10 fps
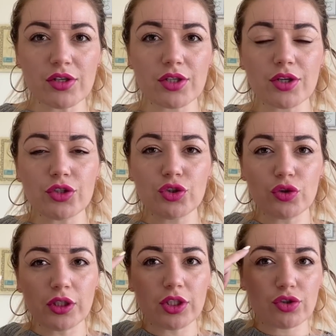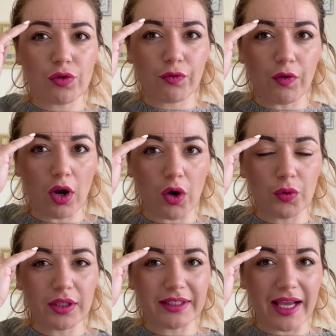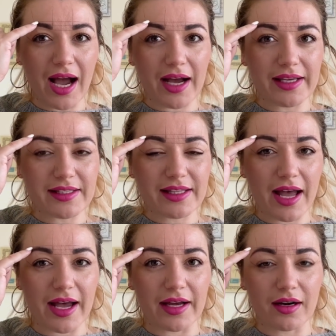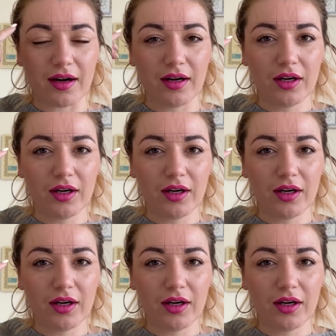You need to follow the highest hair.